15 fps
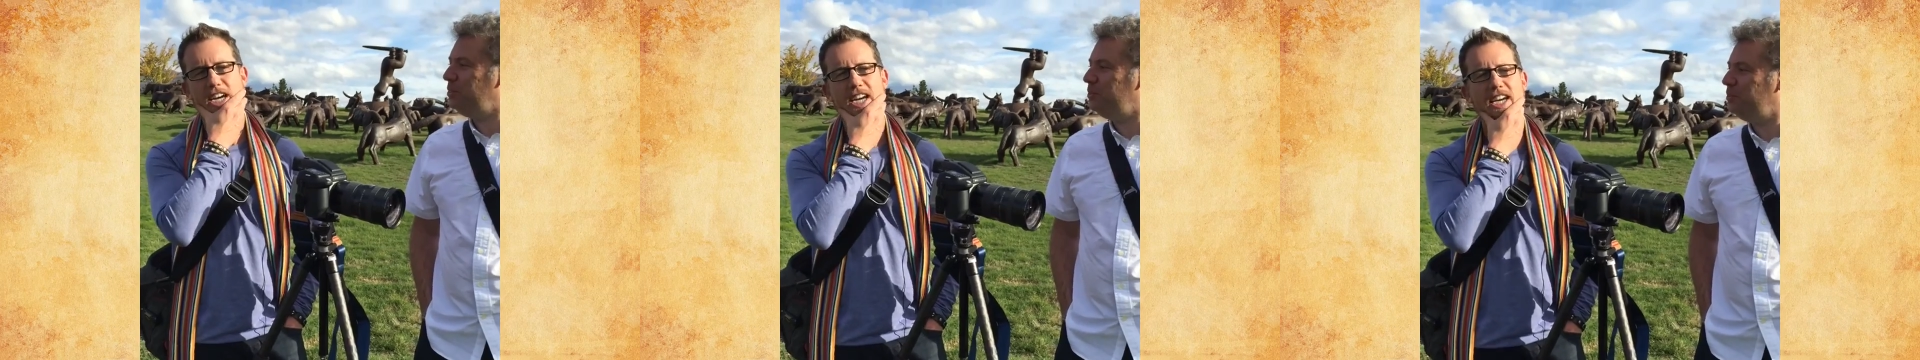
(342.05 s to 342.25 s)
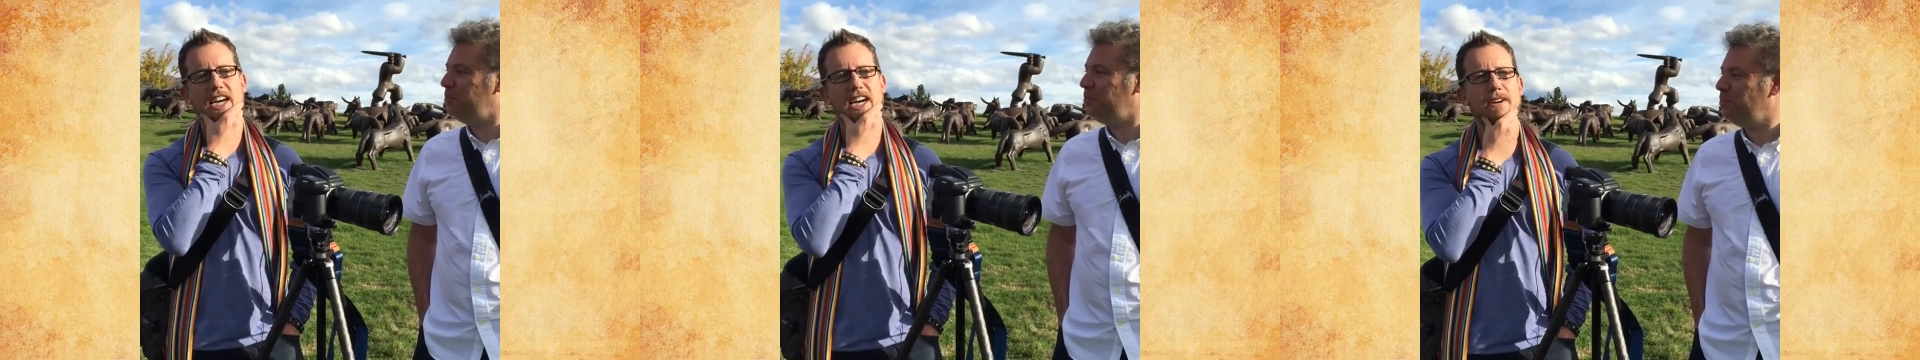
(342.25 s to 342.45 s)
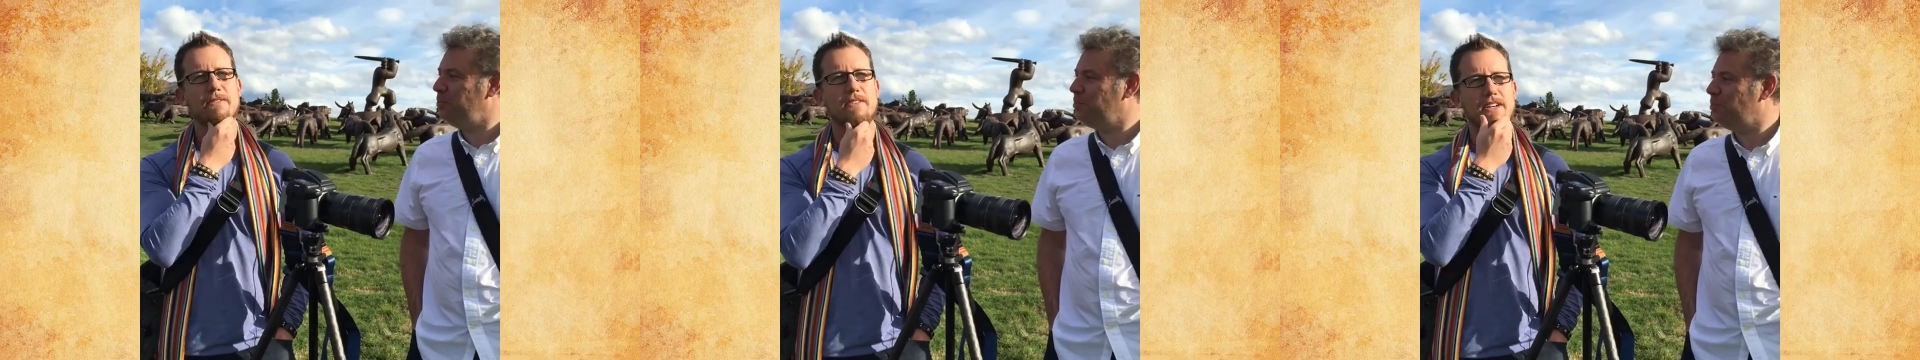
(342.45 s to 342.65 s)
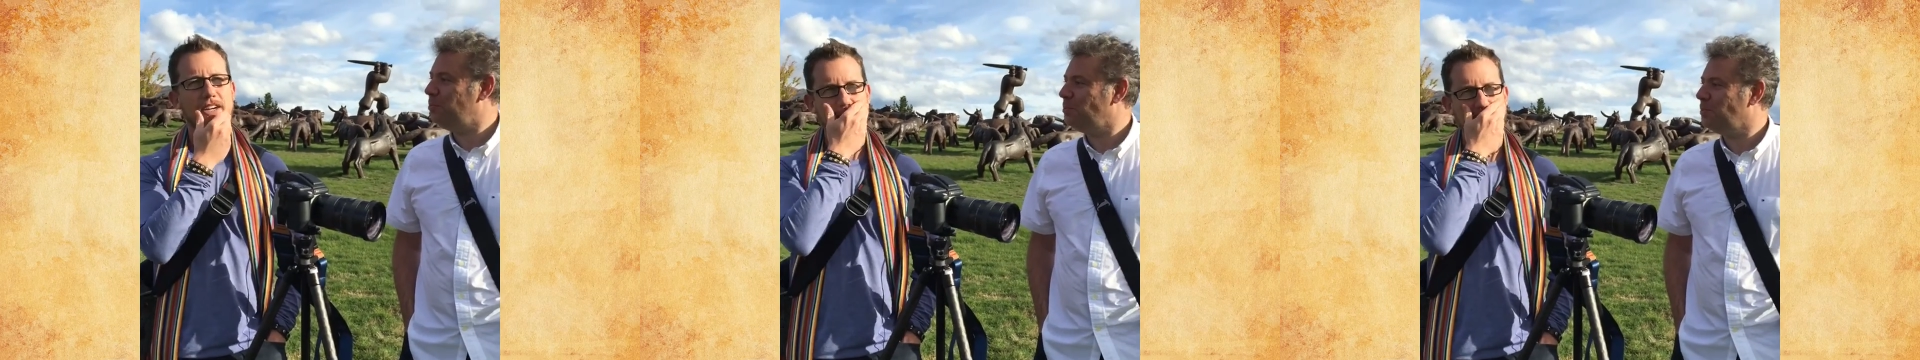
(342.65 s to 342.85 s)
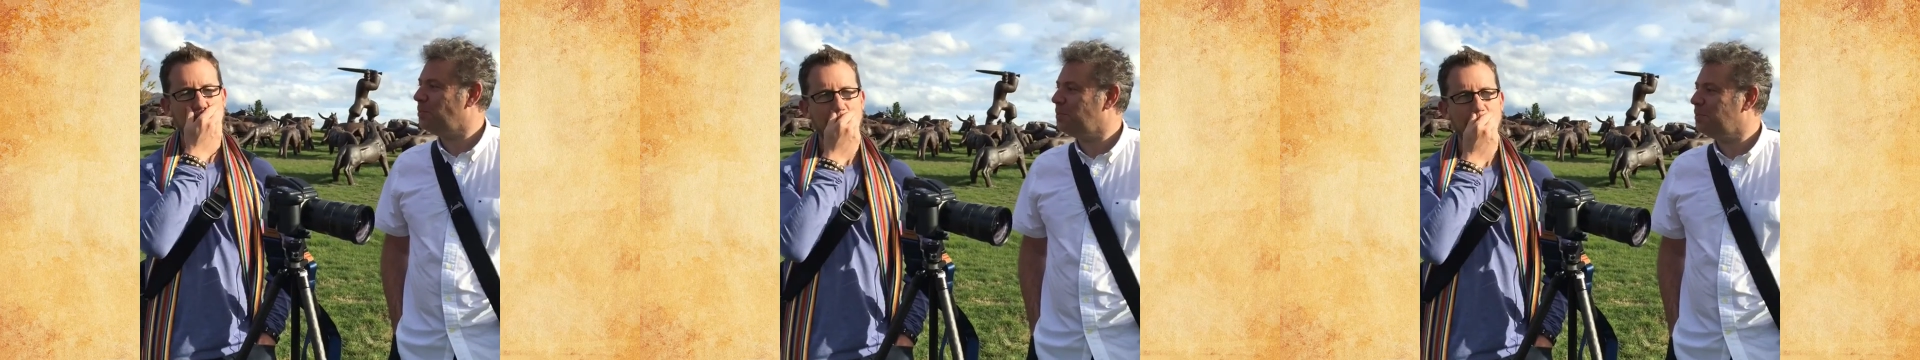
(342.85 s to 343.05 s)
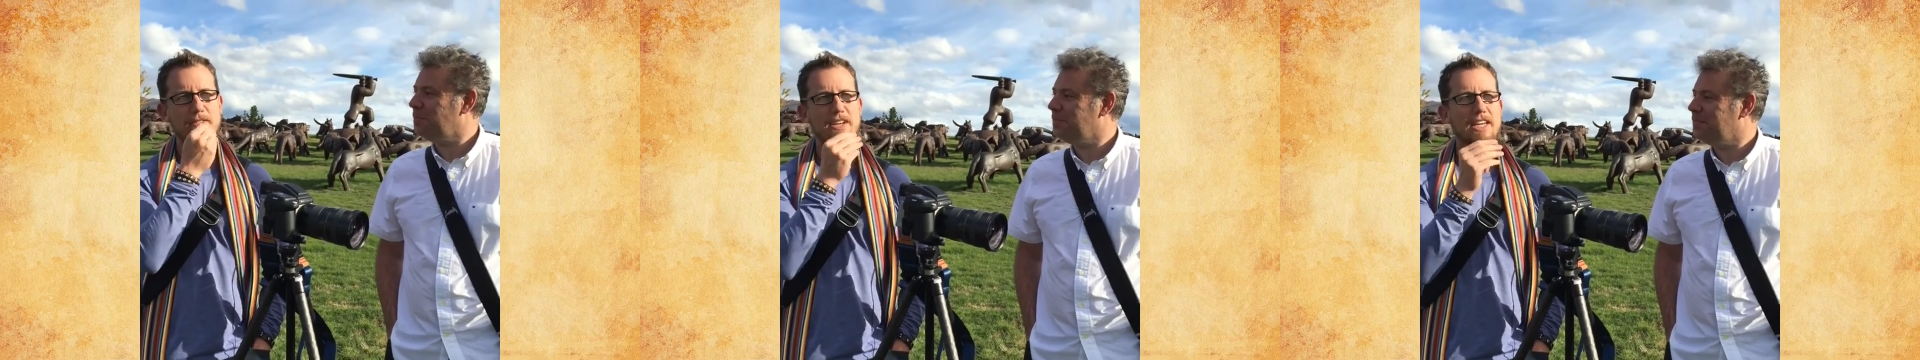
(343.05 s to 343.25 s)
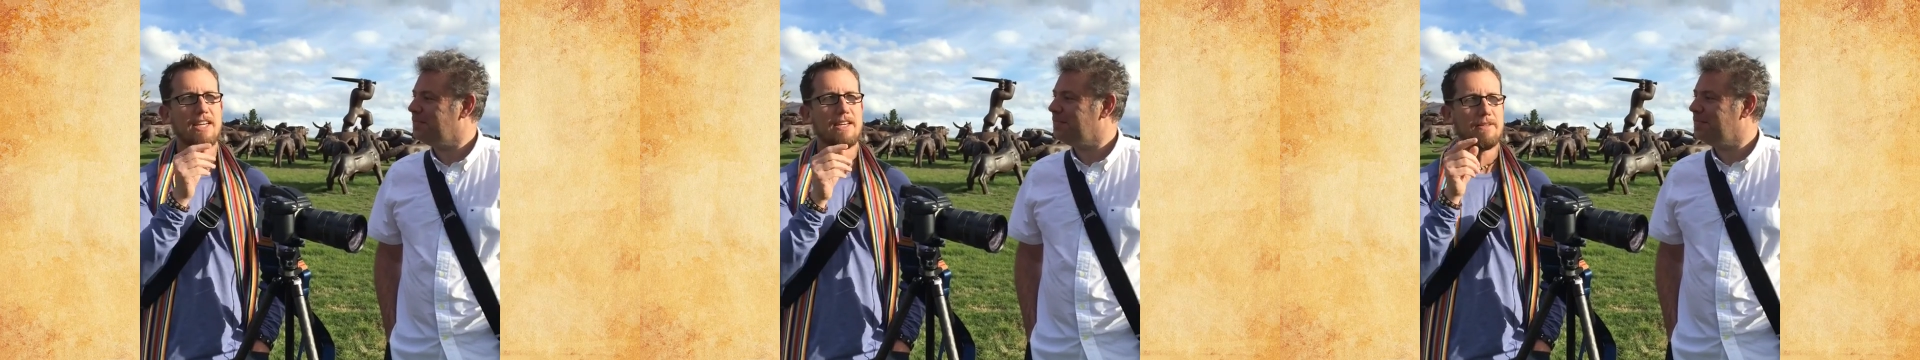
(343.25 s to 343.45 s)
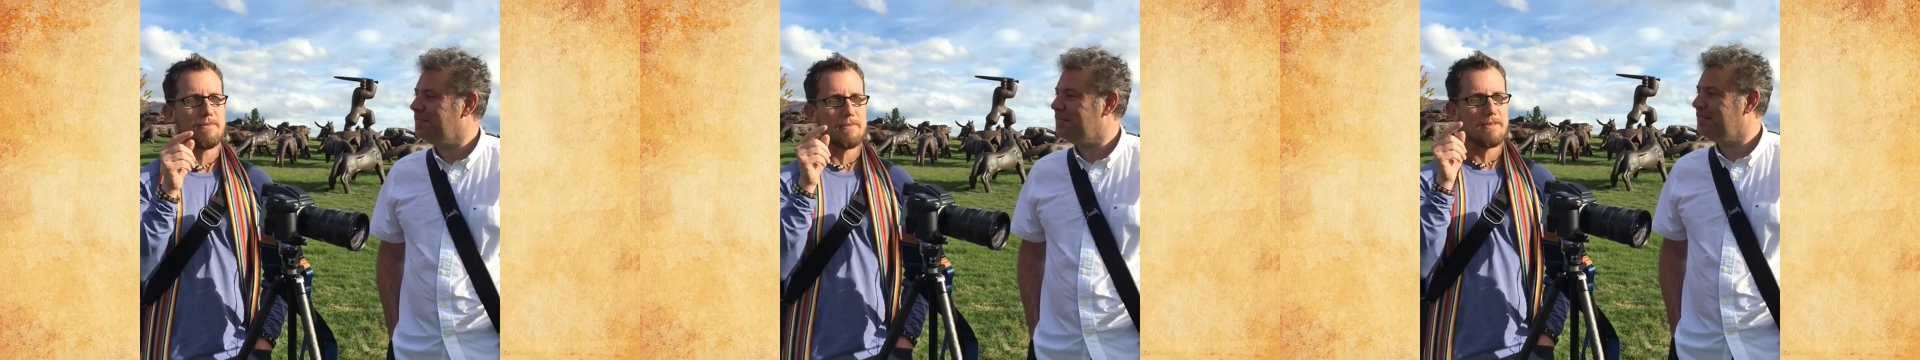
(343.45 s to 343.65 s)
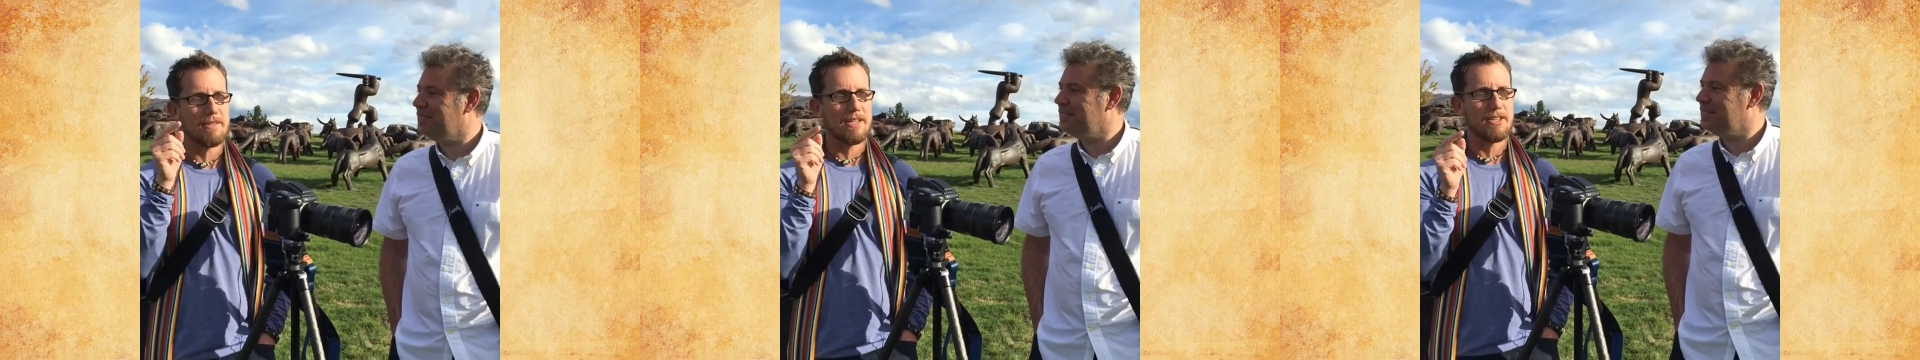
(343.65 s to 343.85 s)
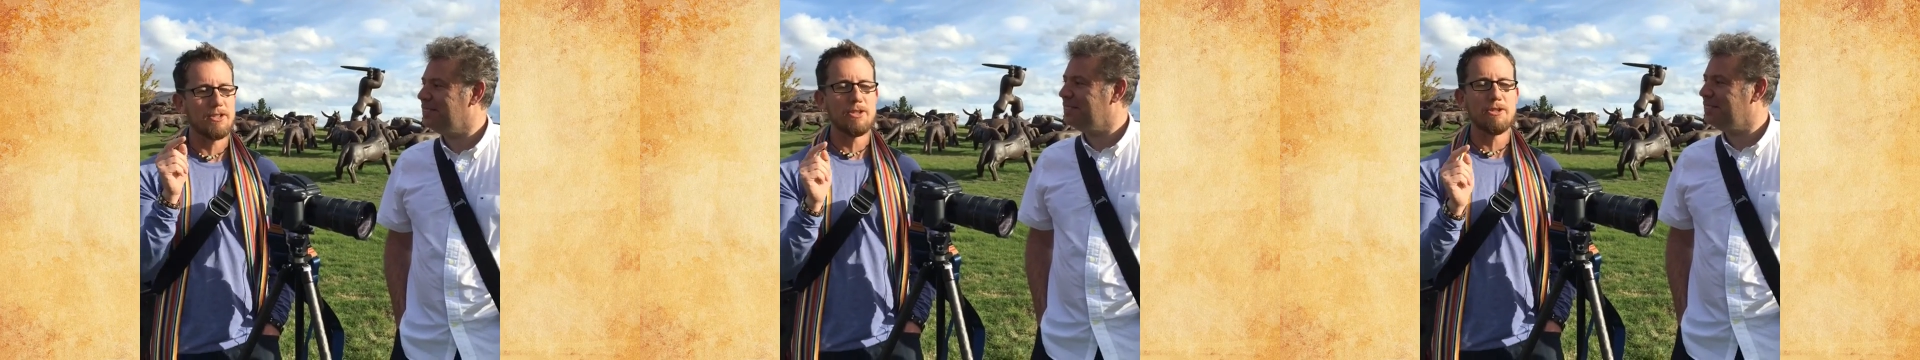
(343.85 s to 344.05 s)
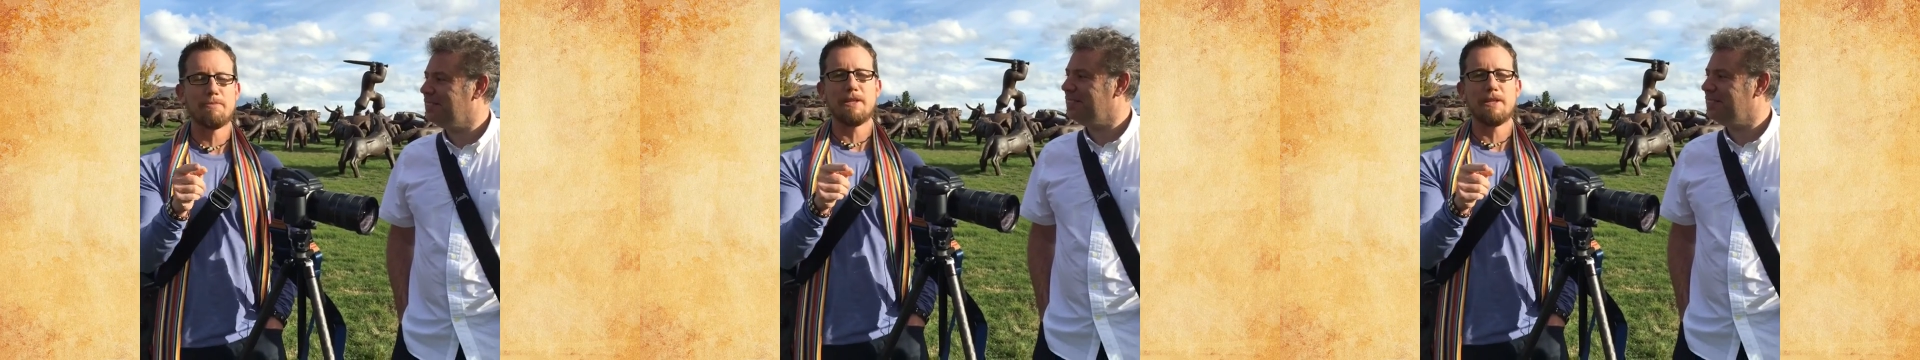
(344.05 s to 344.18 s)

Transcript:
Speaker 1: I have a new